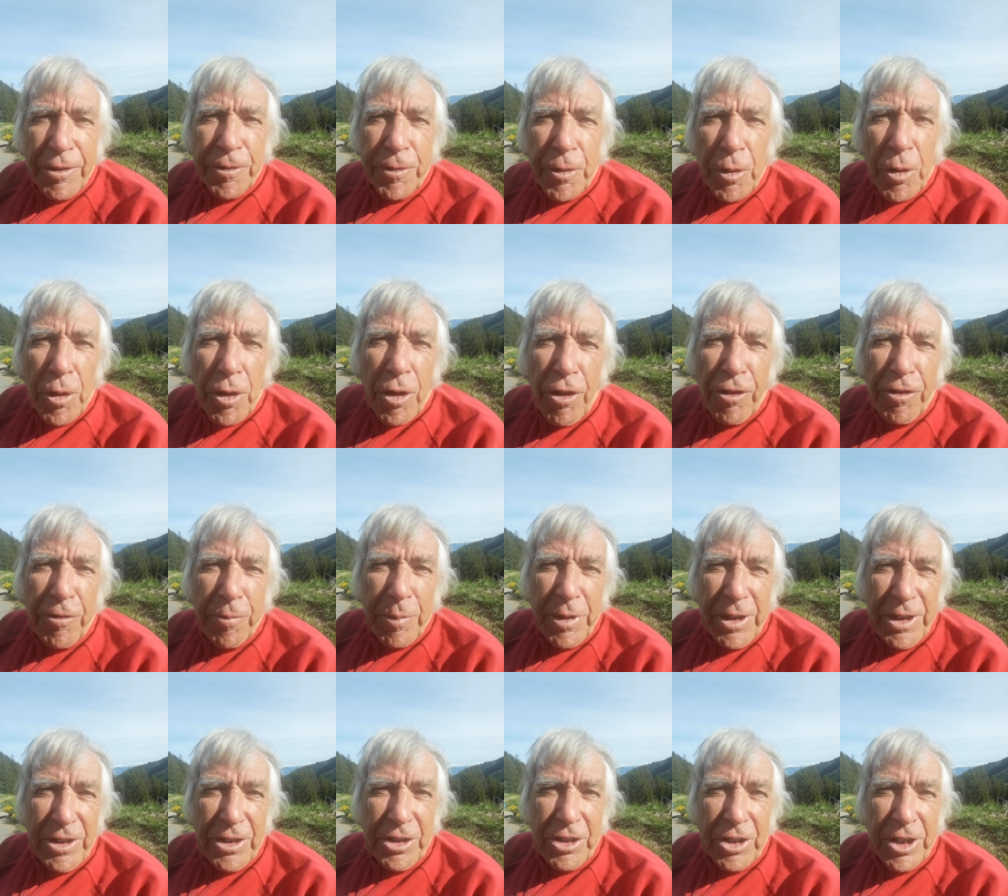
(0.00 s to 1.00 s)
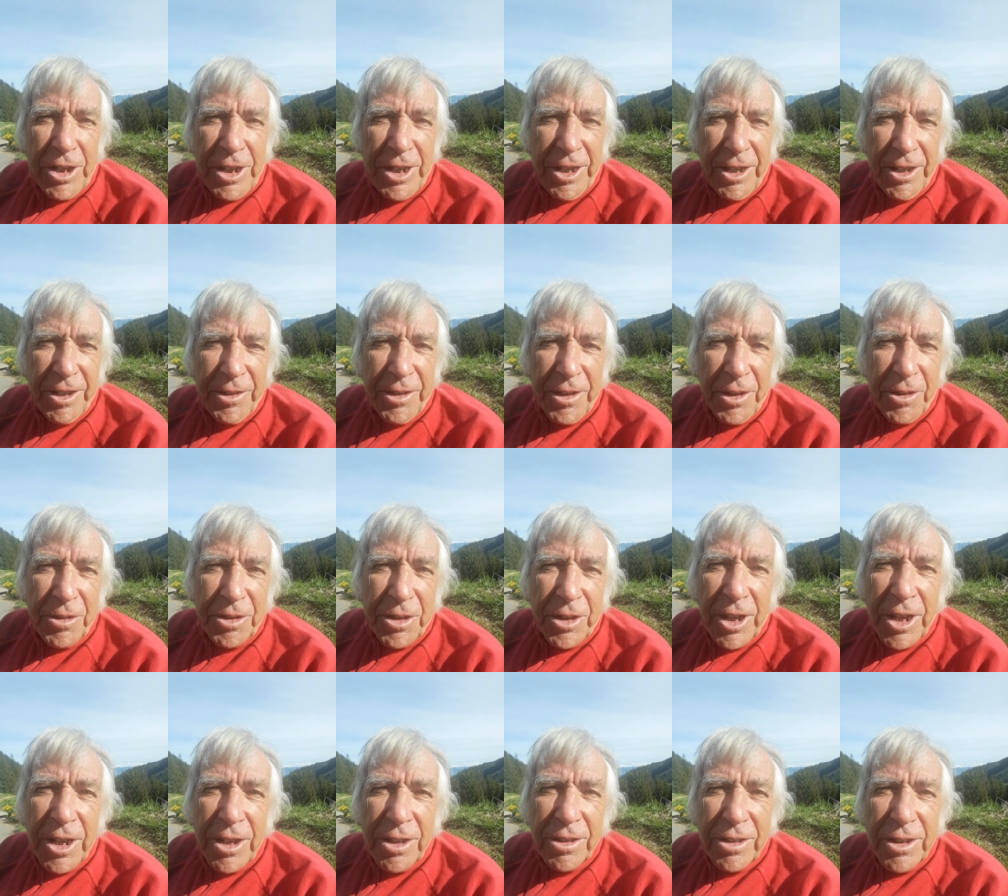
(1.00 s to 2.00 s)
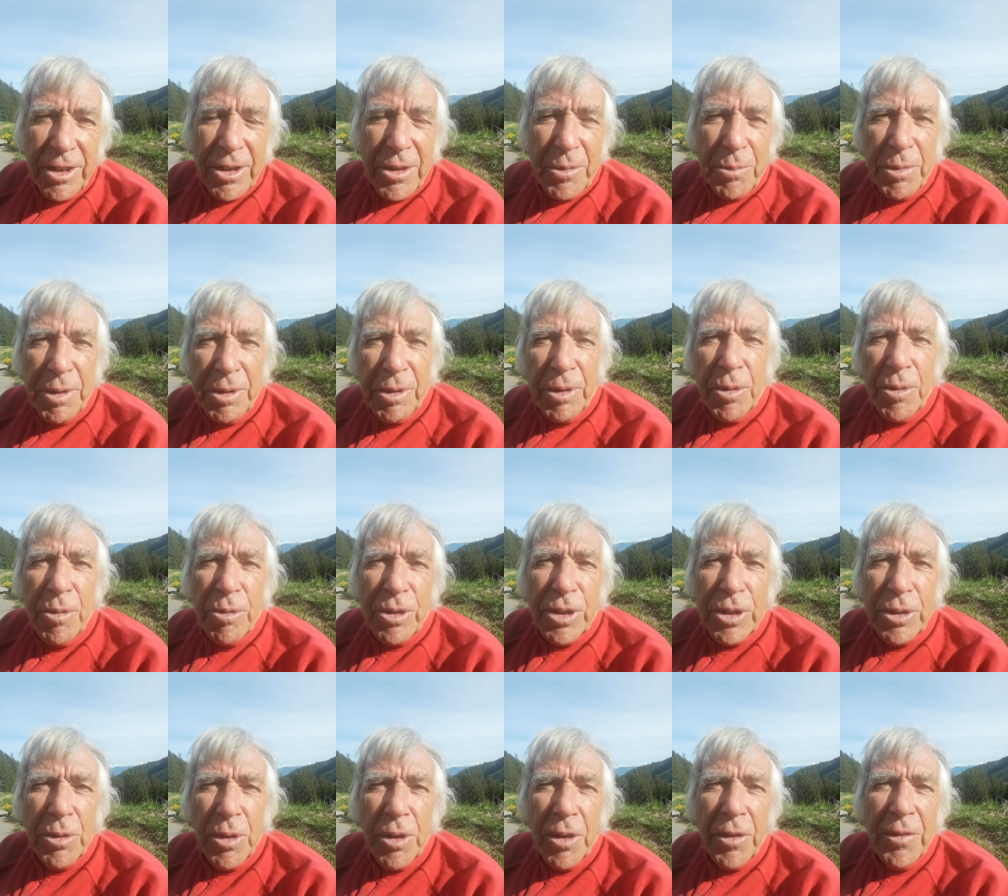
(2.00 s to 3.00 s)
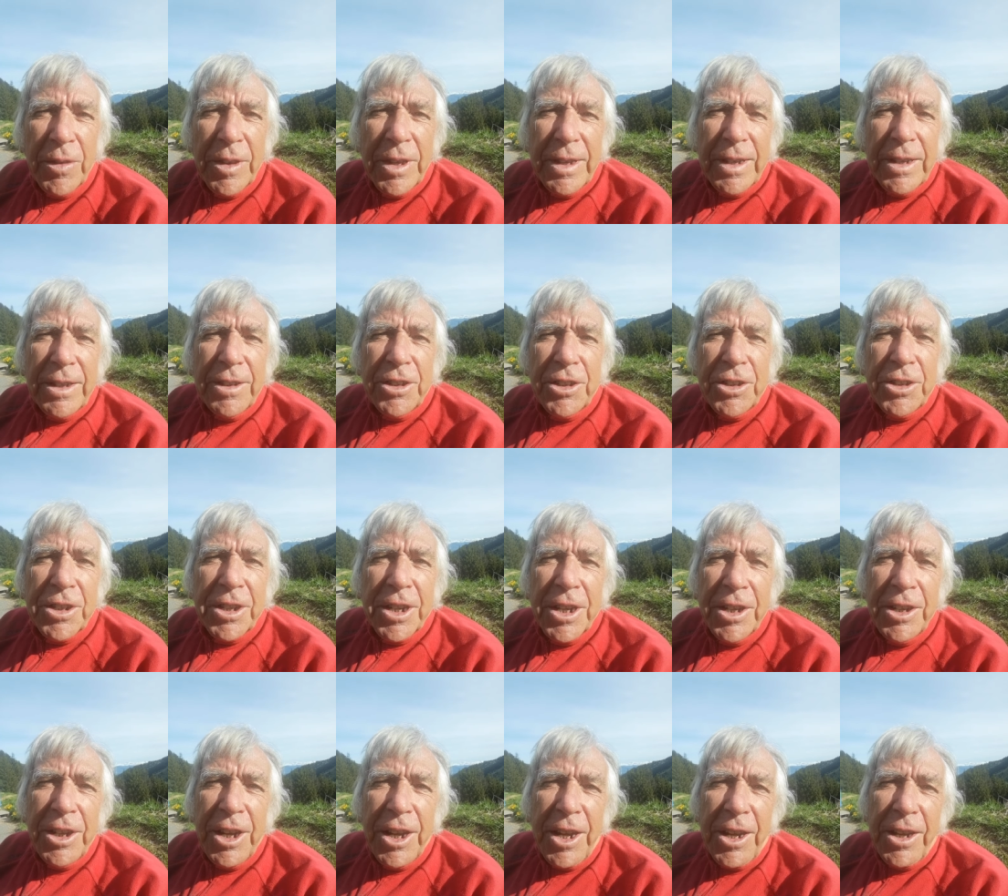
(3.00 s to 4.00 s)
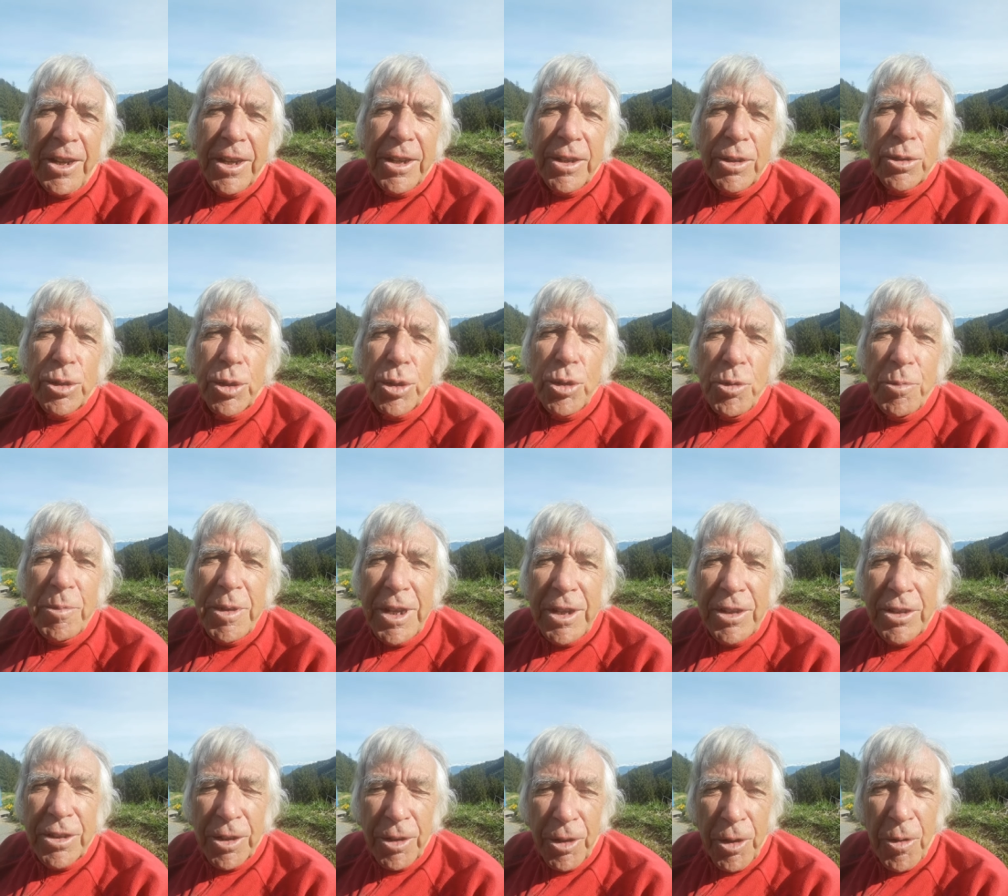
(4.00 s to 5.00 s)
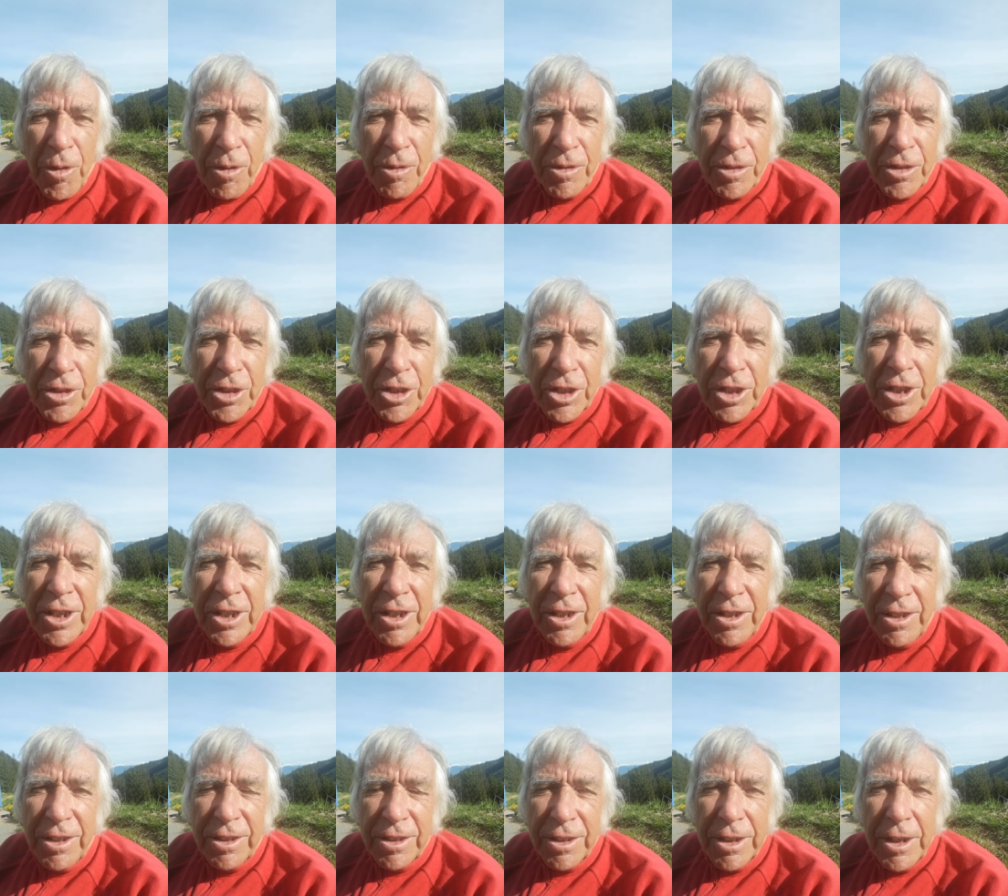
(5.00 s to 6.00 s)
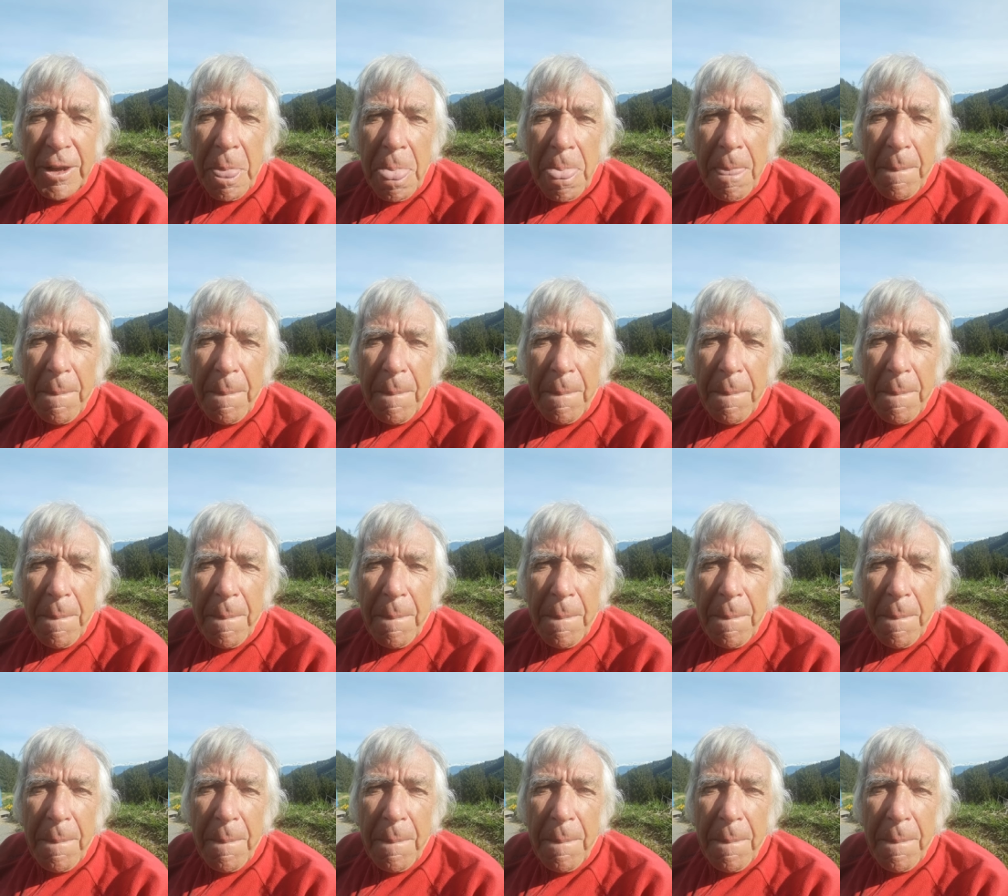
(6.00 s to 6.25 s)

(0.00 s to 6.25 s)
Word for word: For off-piste skiing in those days, we were also on skinny, two metre long skis.